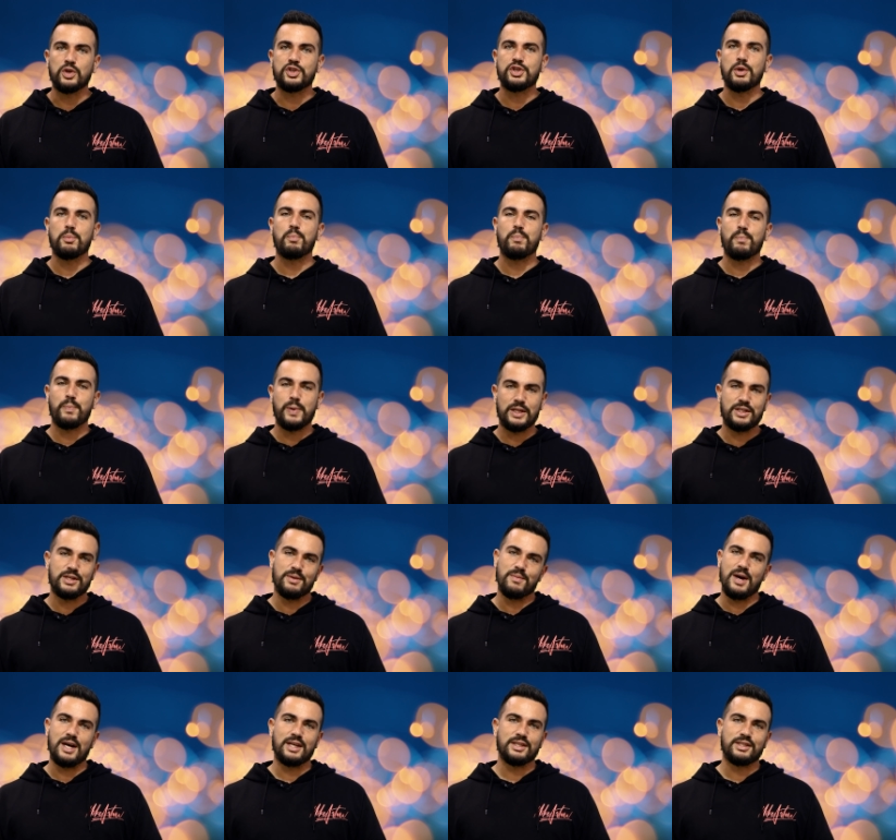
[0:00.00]
which
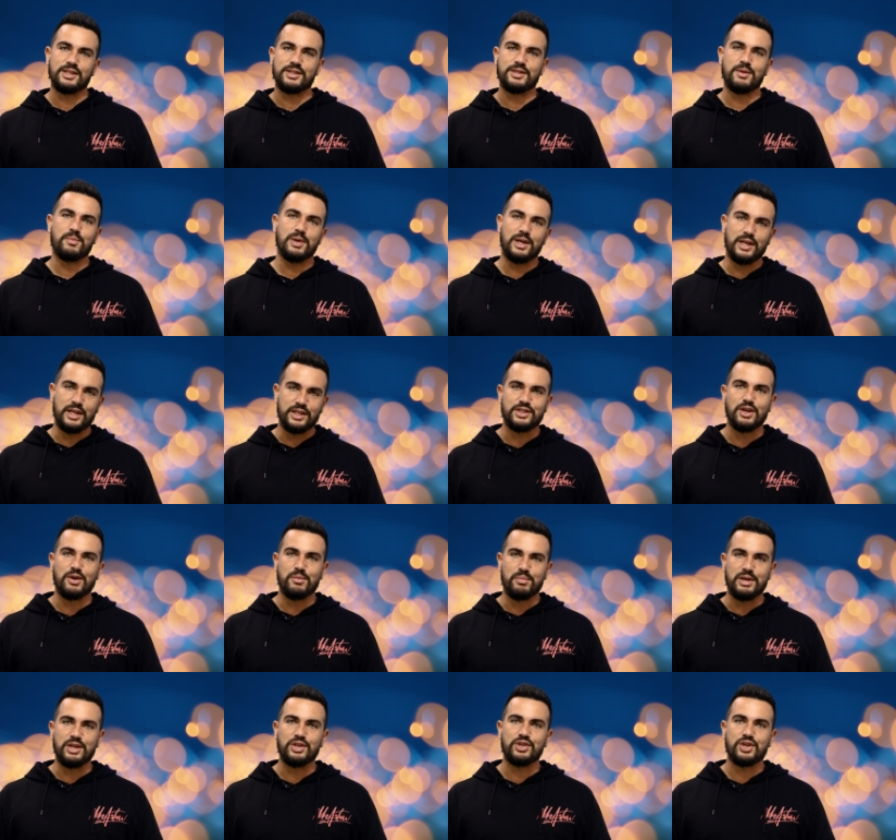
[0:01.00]
epitomizes the
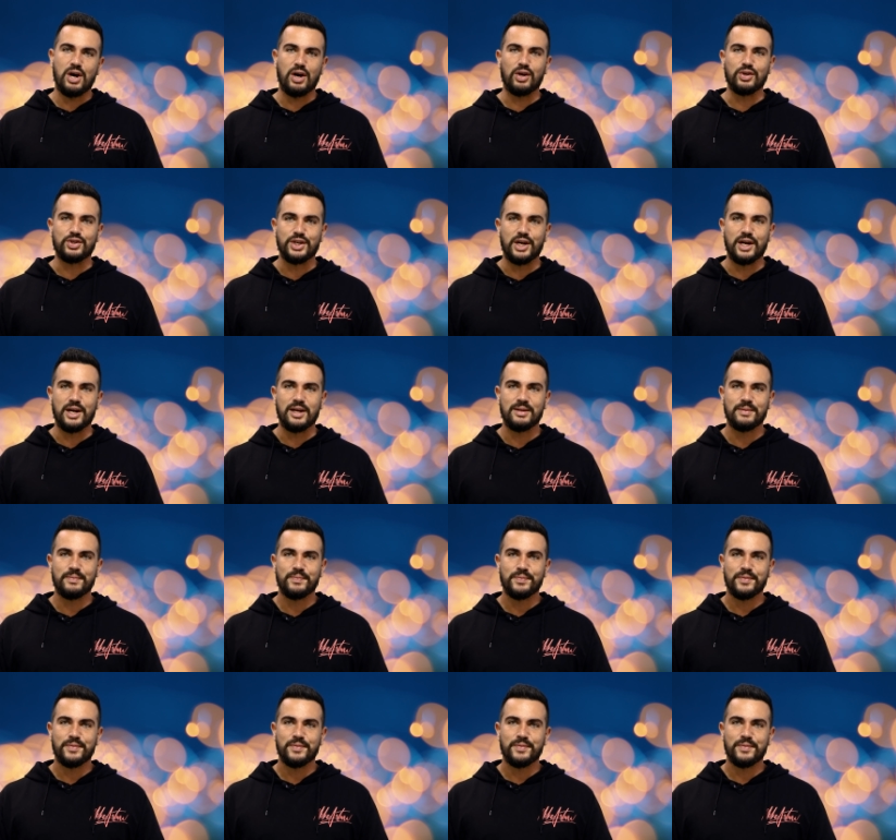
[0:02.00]
Ballito beach culture.